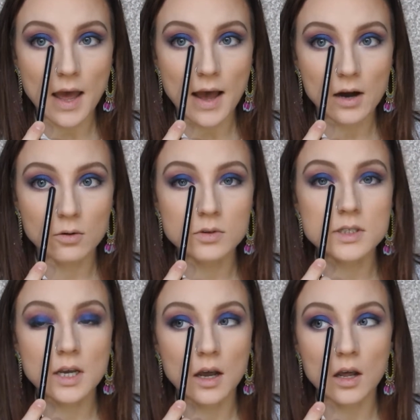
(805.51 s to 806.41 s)

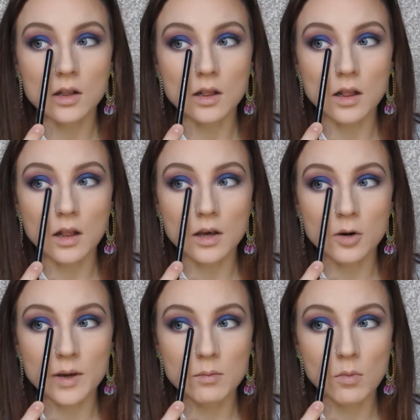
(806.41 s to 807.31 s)
out a little
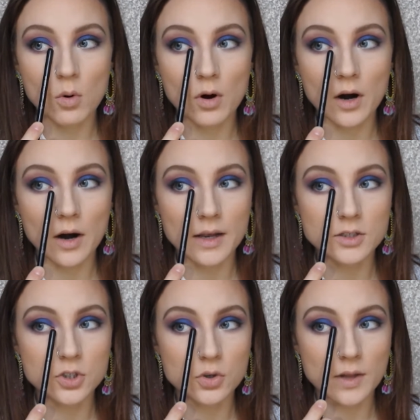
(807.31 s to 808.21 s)
bit more
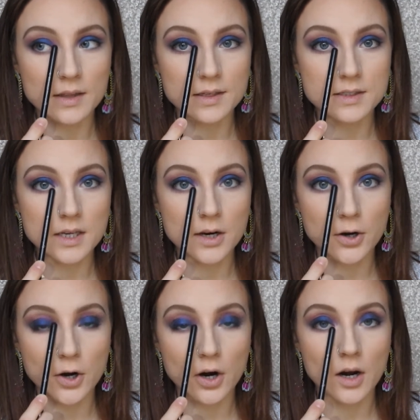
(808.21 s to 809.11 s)
into like this
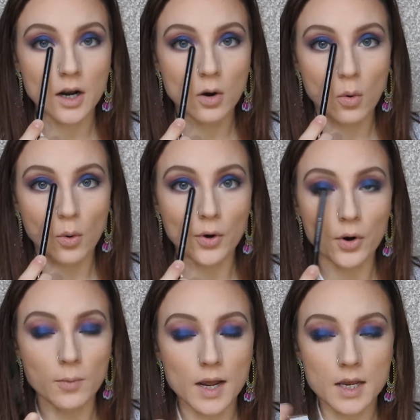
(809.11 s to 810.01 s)
inner
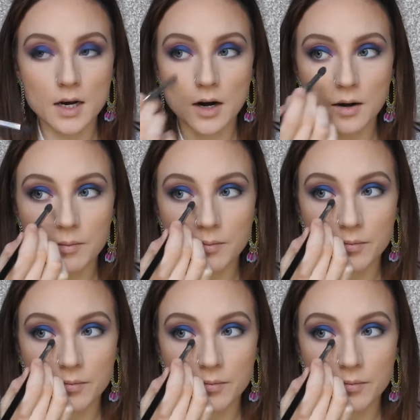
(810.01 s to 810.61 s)
corner right here.